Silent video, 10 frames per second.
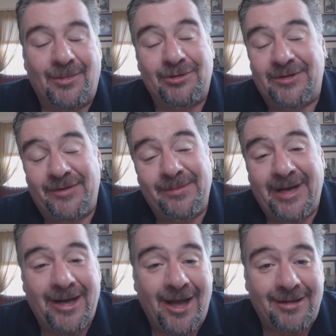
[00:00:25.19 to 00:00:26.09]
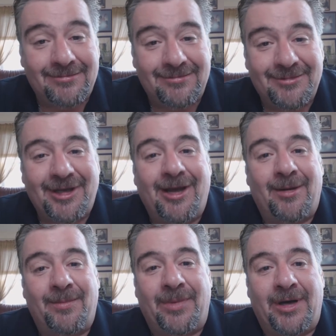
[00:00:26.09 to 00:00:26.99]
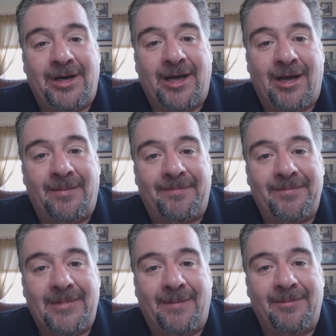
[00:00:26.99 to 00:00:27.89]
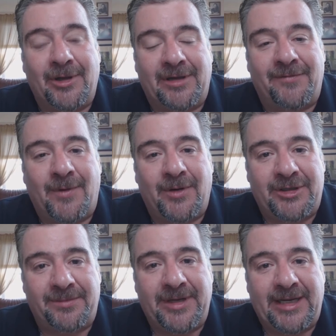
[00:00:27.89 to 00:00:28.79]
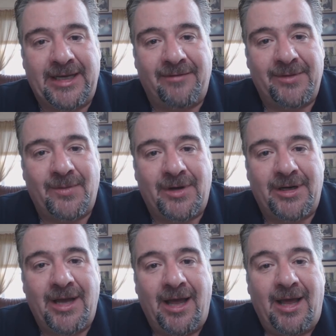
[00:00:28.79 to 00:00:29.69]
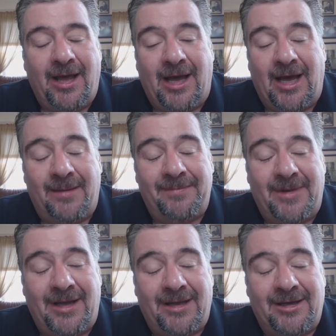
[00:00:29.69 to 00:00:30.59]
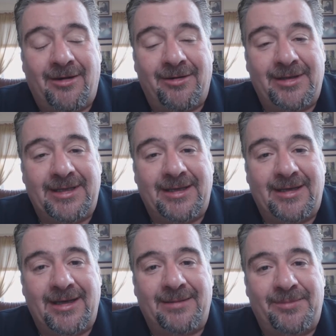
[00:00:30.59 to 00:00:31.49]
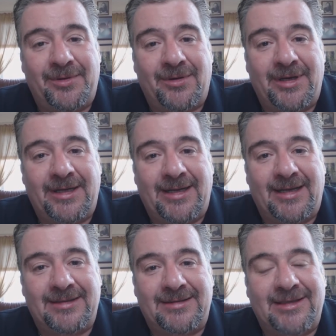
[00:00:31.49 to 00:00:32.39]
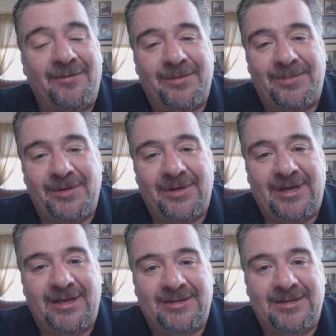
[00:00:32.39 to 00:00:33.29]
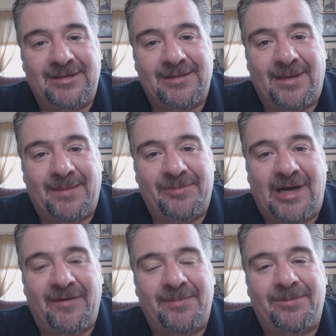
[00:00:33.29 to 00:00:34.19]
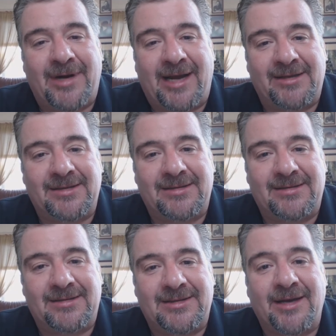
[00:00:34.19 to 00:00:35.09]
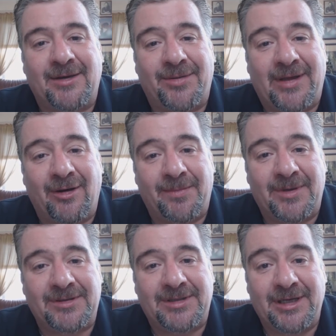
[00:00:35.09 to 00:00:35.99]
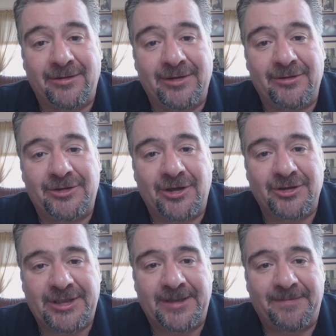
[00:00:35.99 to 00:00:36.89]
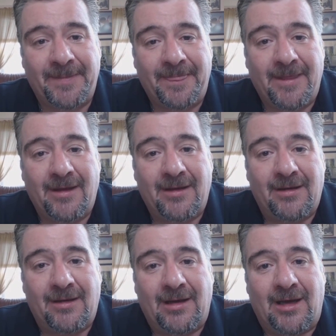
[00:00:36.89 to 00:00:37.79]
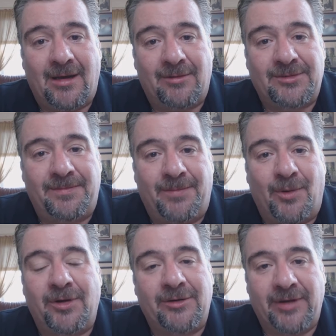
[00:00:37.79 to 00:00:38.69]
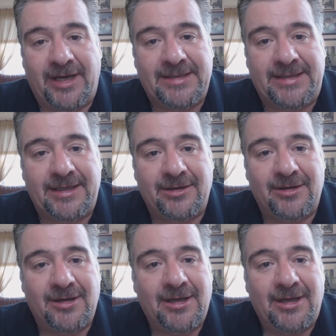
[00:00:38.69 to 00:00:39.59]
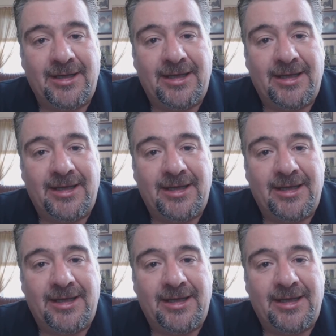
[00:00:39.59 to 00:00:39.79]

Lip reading: most of you may not. But I'm looking forward to meeting everyone. I'm currently self-employed as a private practice psychotherapist here in New Jersey. I was born and raised here,